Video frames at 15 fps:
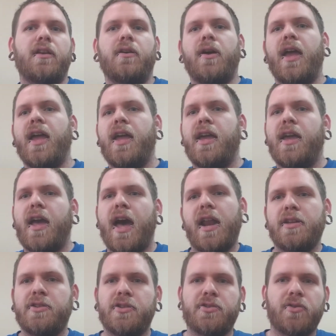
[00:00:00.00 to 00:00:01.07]
you know, hey, how
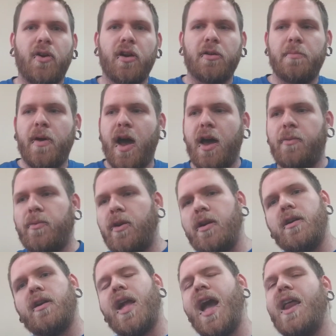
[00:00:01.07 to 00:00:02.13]
does your Stark mod
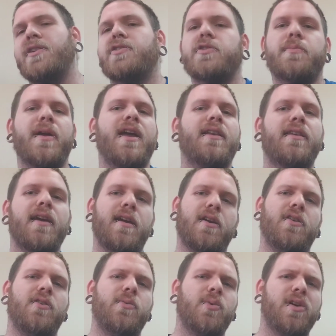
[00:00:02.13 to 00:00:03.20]
work? How does your
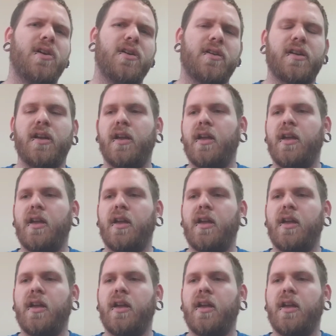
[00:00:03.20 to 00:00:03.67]
Pantera work?